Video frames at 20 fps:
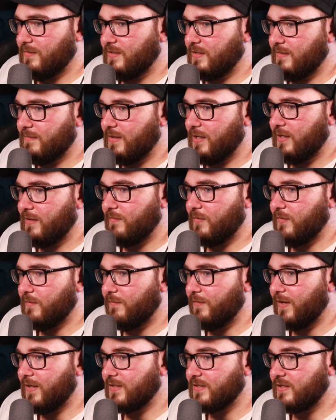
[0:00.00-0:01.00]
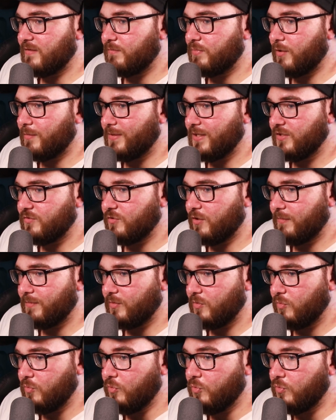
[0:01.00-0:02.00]
So the microphone faders can probably drop
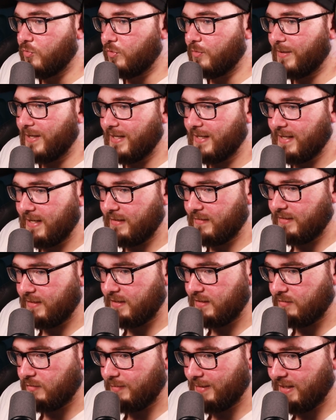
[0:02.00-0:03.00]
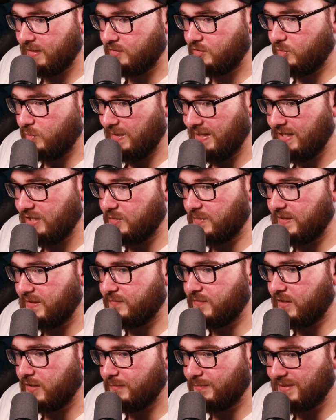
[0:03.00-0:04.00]
all the way down here to about
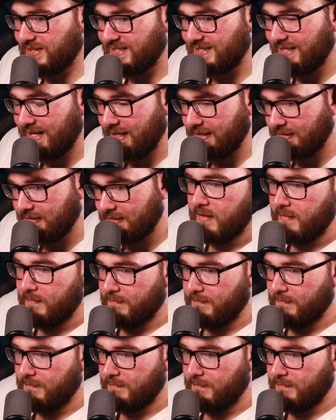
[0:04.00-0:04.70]
20-25%,